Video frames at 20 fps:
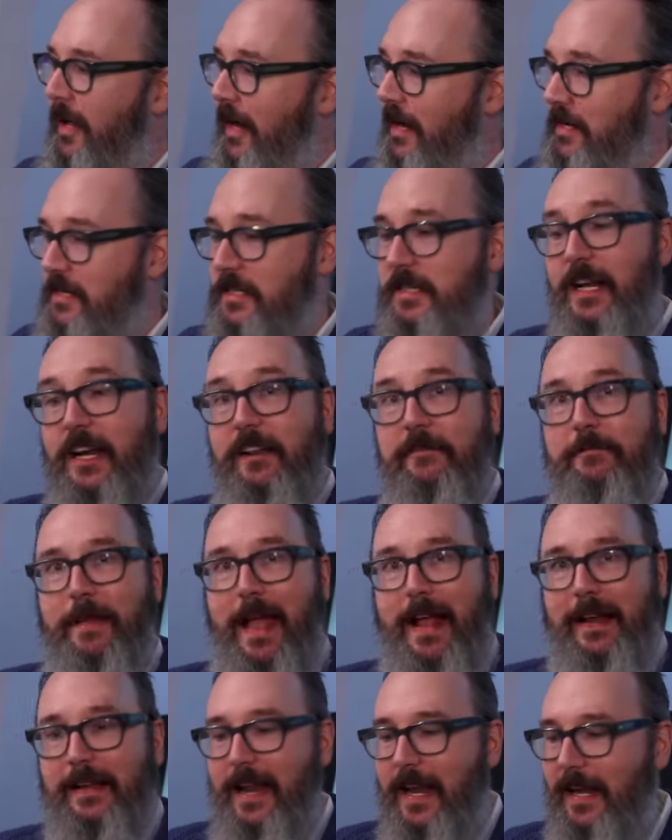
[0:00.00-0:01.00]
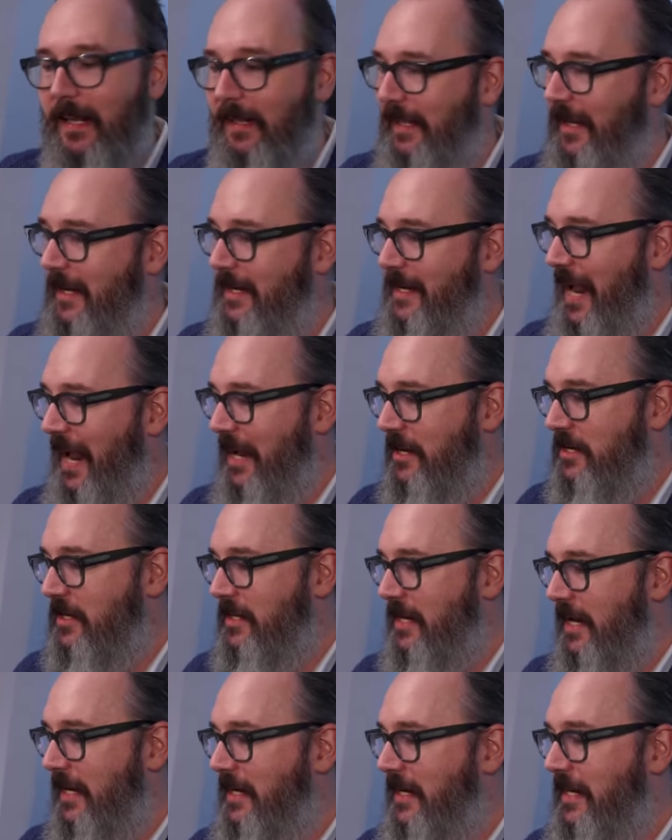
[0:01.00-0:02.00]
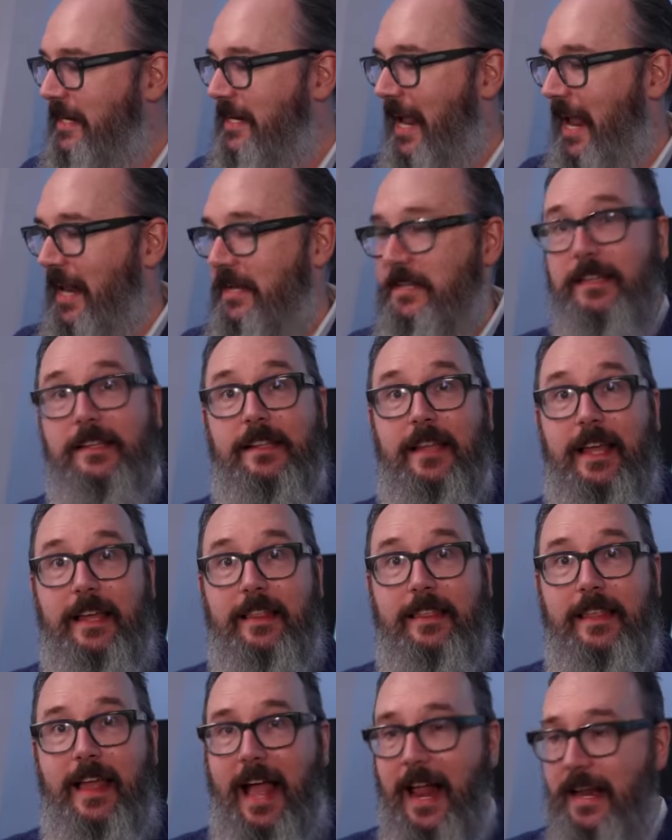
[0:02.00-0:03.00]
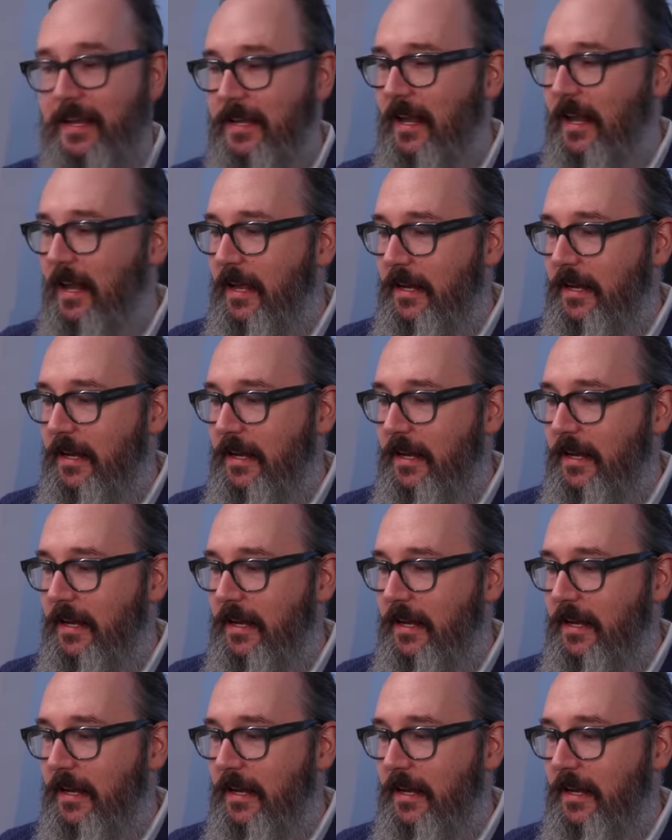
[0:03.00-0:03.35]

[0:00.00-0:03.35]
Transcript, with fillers: It just kind of magnetically attaches and detaches like that.